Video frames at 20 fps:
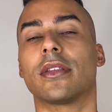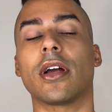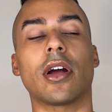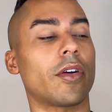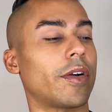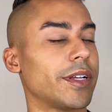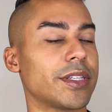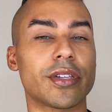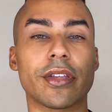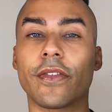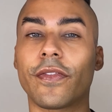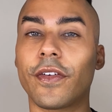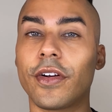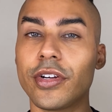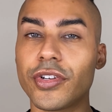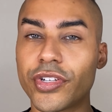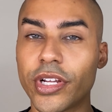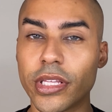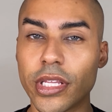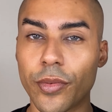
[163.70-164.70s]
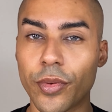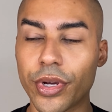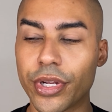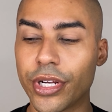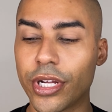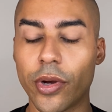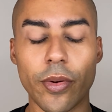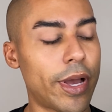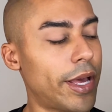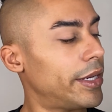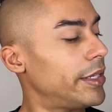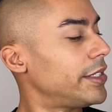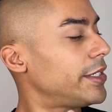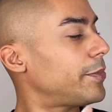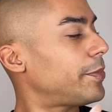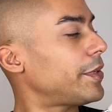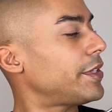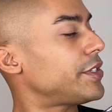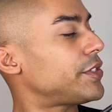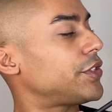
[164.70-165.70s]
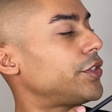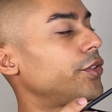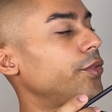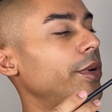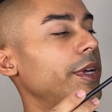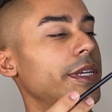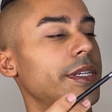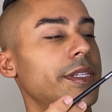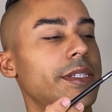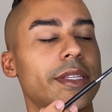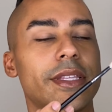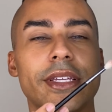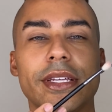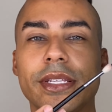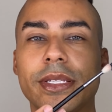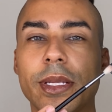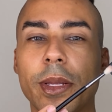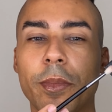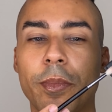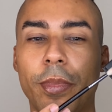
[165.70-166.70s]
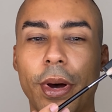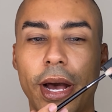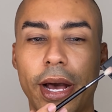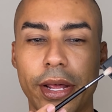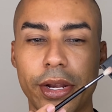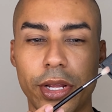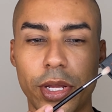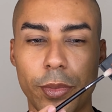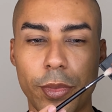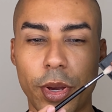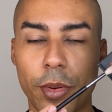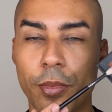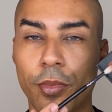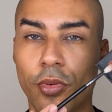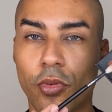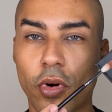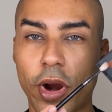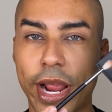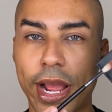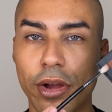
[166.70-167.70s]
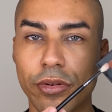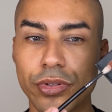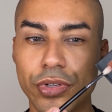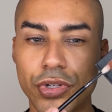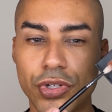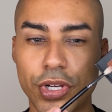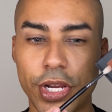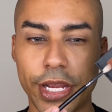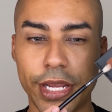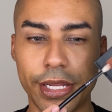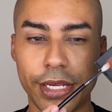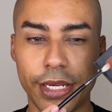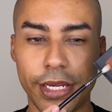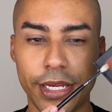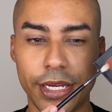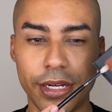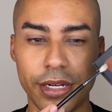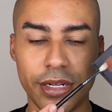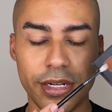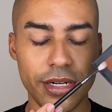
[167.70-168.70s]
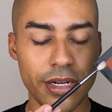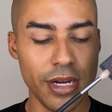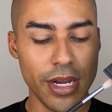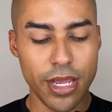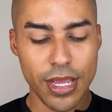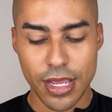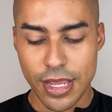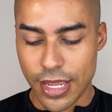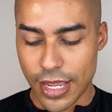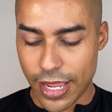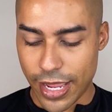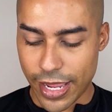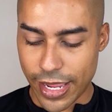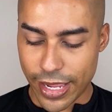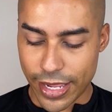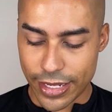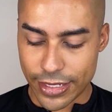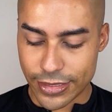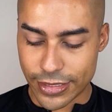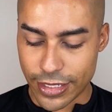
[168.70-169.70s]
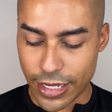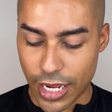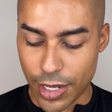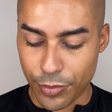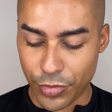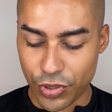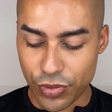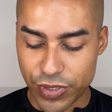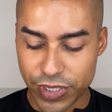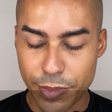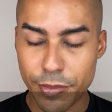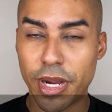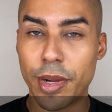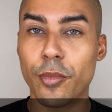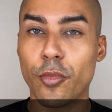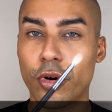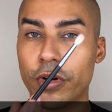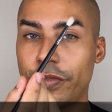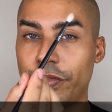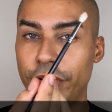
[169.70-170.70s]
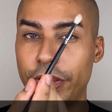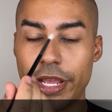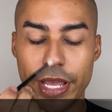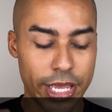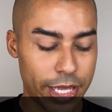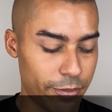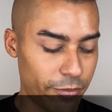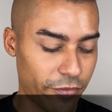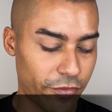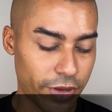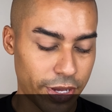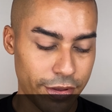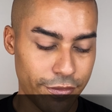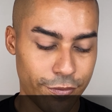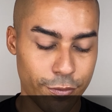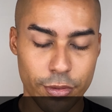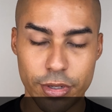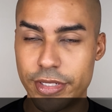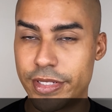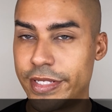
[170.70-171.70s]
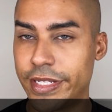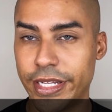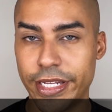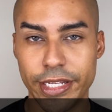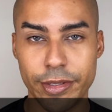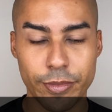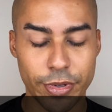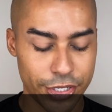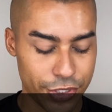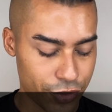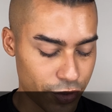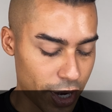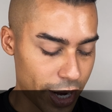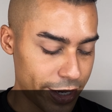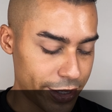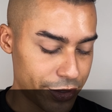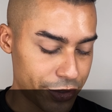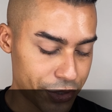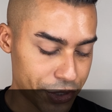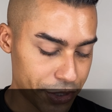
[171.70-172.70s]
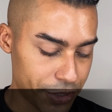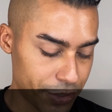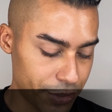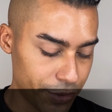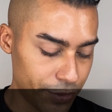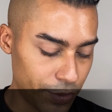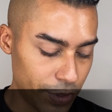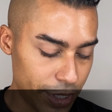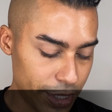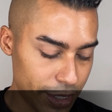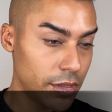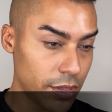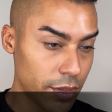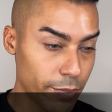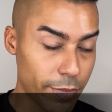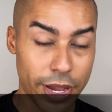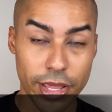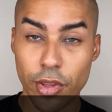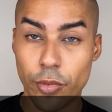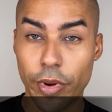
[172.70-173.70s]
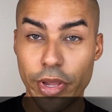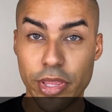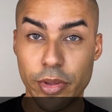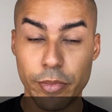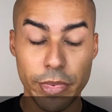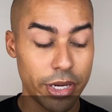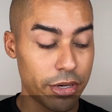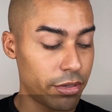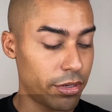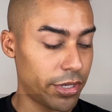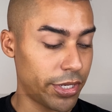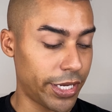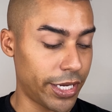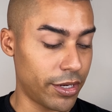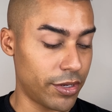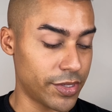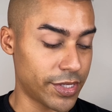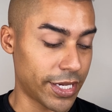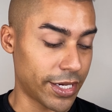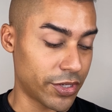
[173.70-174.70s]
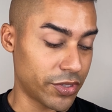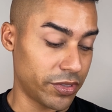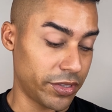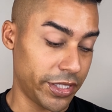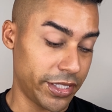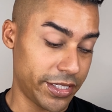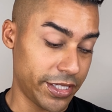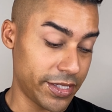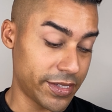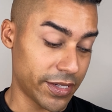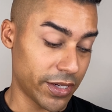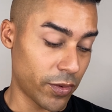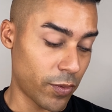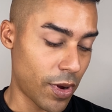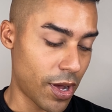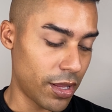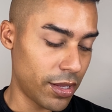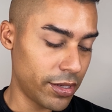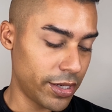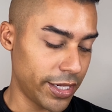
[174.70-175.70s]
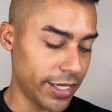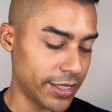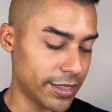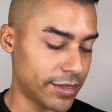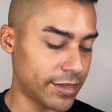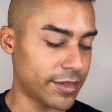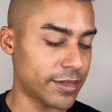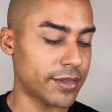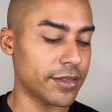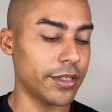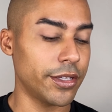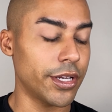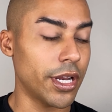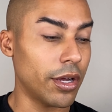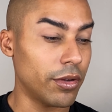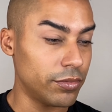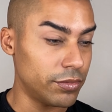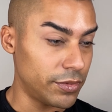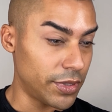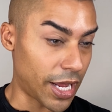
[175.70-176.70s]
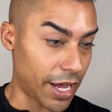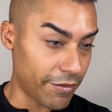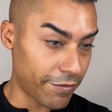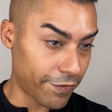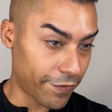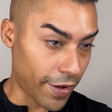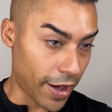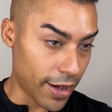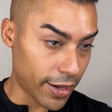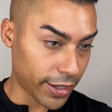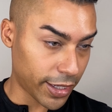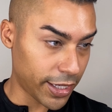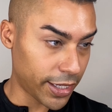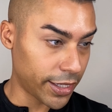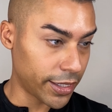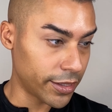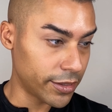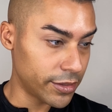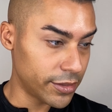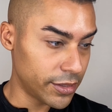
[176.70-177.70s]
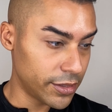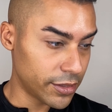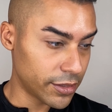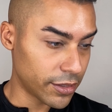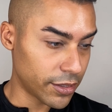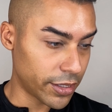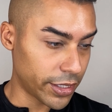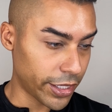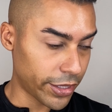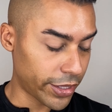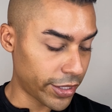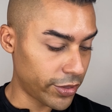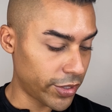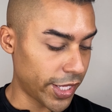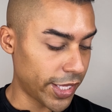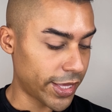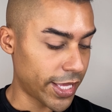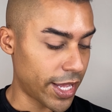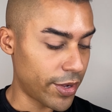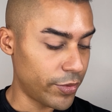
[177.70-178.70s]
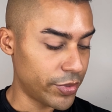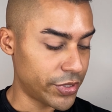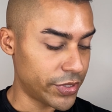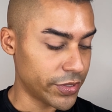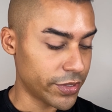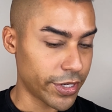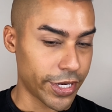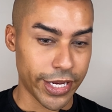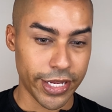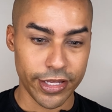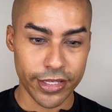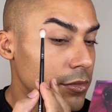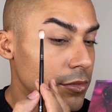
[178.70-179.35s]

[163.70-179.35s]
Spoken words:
All right, so the first shade that we're gonna go ahead and dip into is this bottom brown shade here. And I'm using my Morphe M514, my tried and true. By the way, the mirror in here is actually decent quality. It's, you know, not foggy or anything like that, which is great.